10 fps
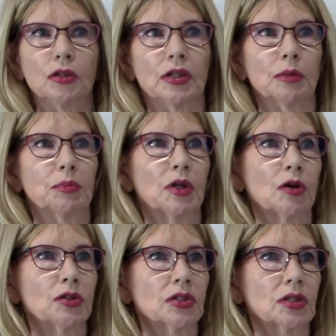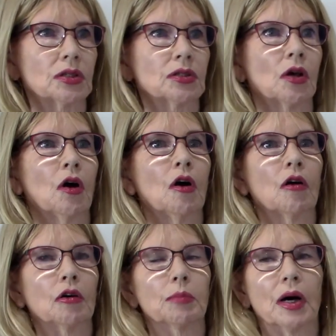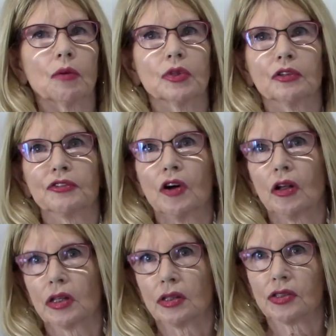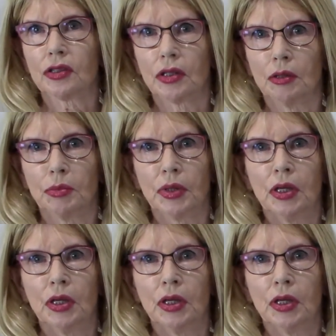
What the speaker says: or hypnosis, are about when you're falling asleep.